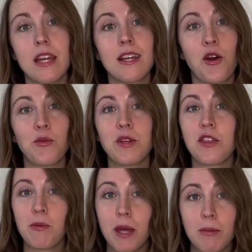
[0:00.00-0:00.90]
and hopefully
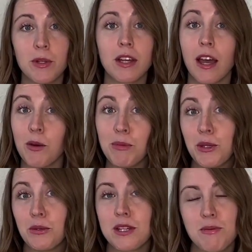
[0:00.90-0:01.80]
they'll be able to help
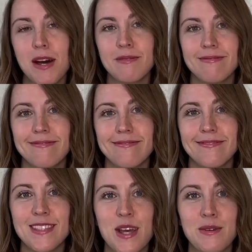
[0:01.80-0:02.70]
you as well.
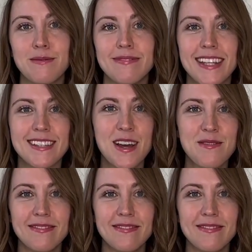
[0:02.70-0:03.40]
So let's go.